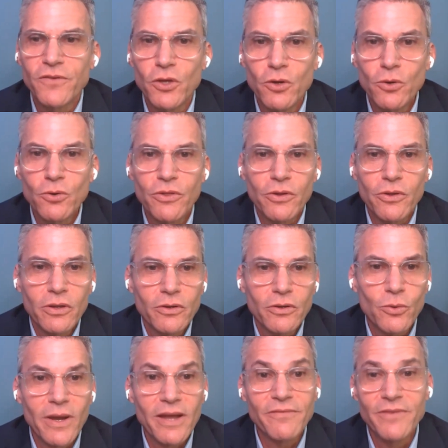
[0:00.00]
For those of
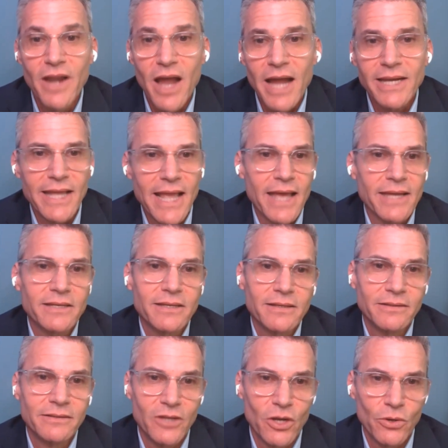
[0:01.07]
you who have
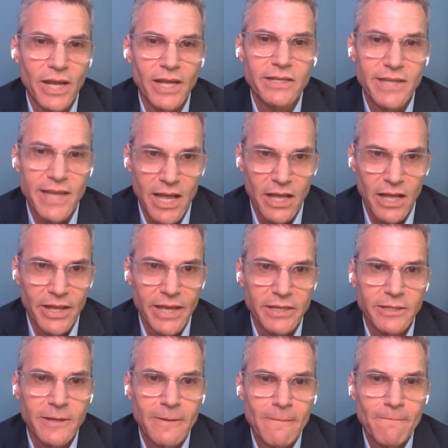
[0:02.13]
not yet donated
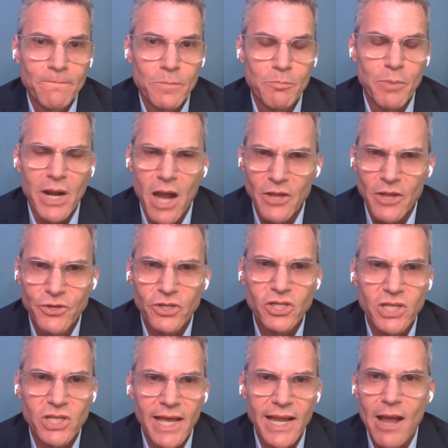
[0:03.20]
to ELNET,
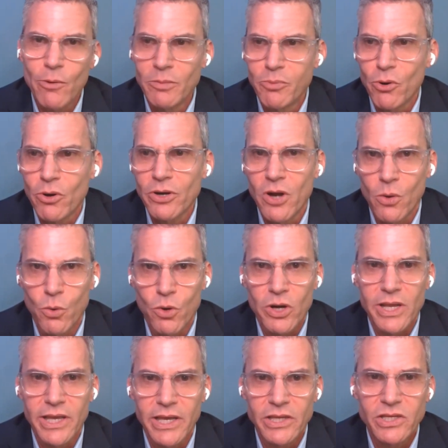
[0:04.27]
but understand how
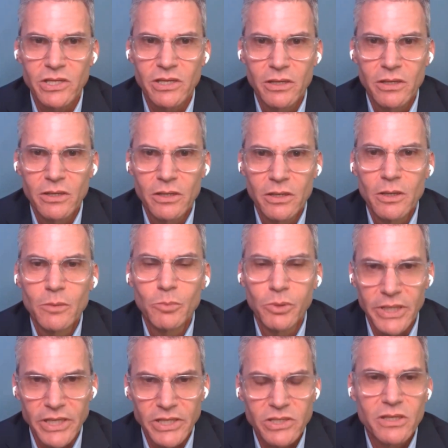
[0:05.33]
important our work is,
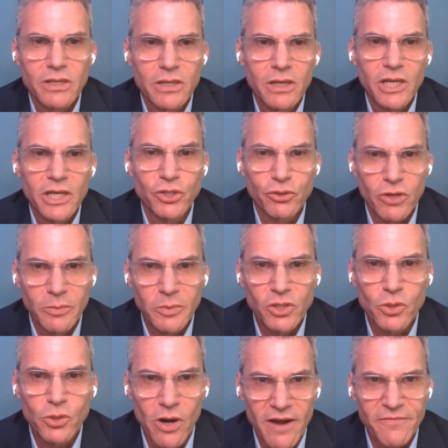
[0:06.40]
please
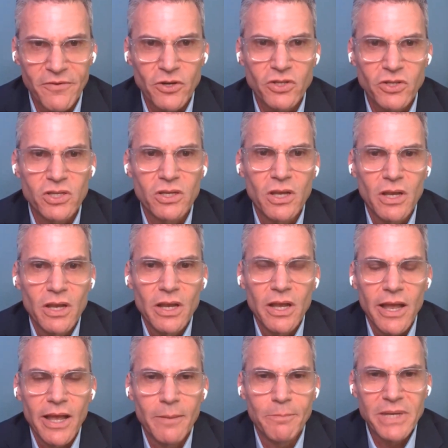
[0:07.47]
contribute to our
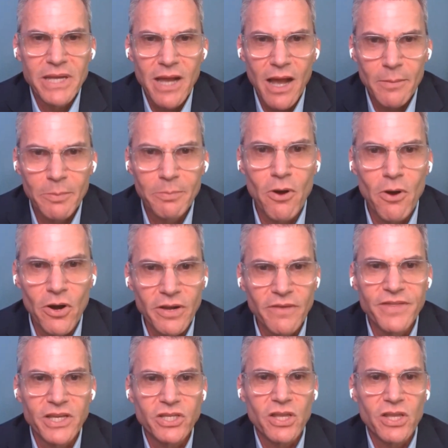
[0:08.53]
efforts, become
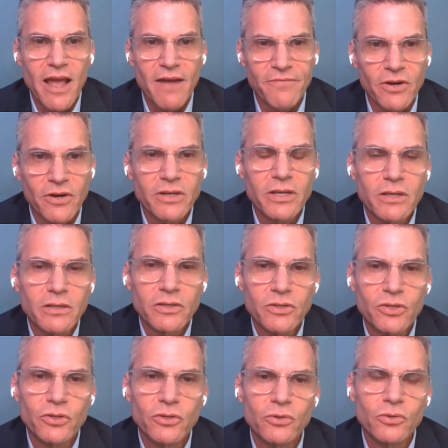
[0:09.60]
a part of this
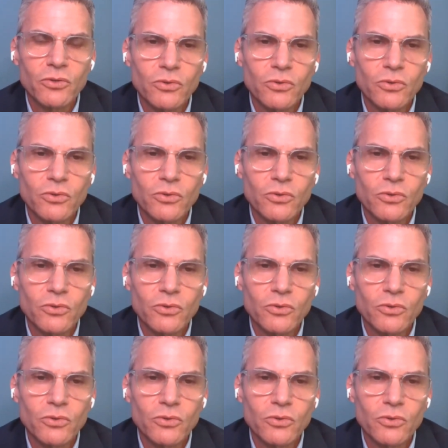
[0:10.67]
effort